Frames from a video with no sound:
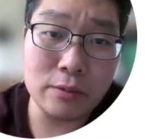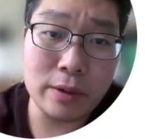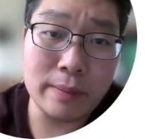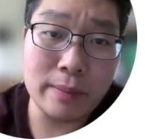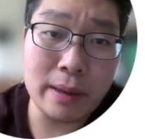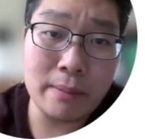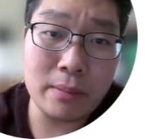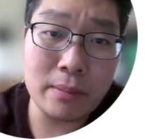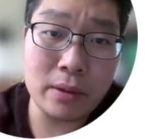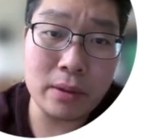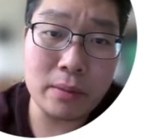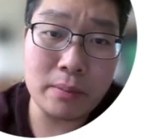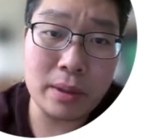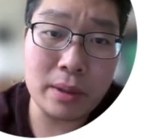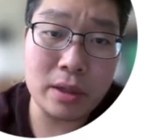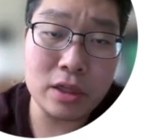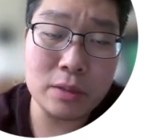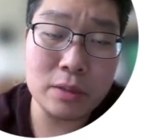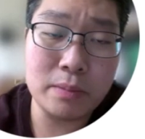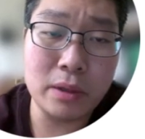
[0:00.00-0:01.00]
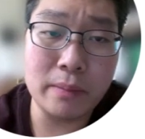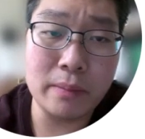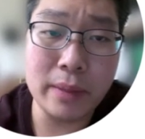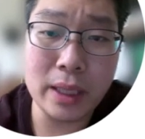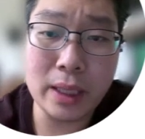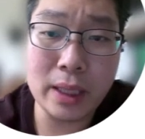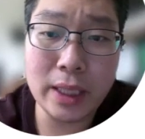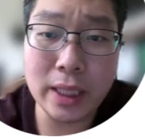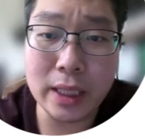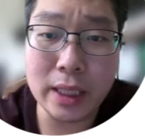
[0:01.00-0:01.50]
Remember, parts per
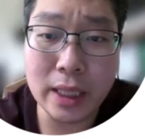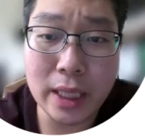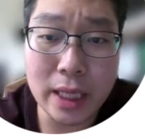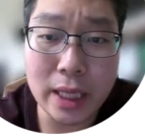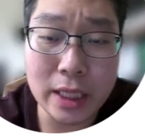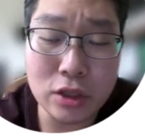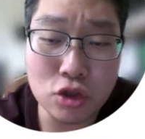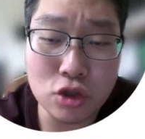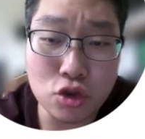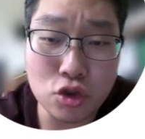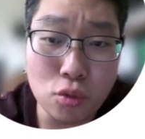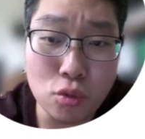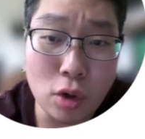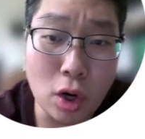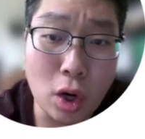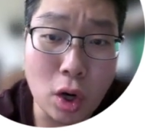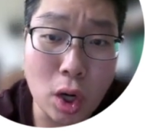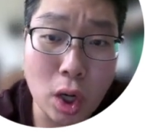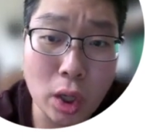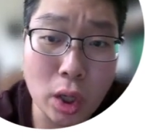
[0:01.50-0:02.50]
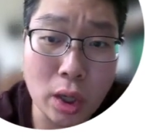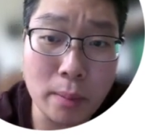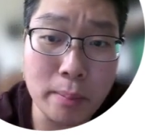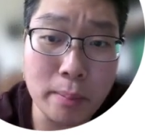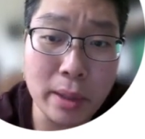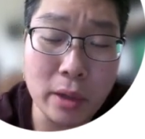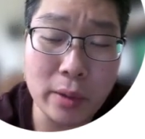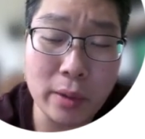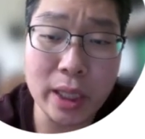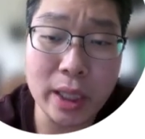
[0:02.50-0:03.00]
million is you are
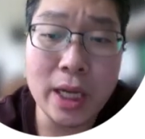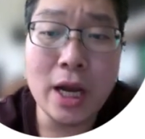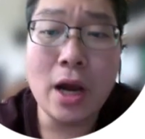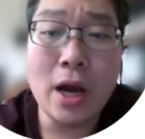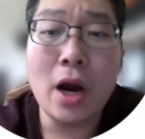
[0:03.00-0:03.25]
comparing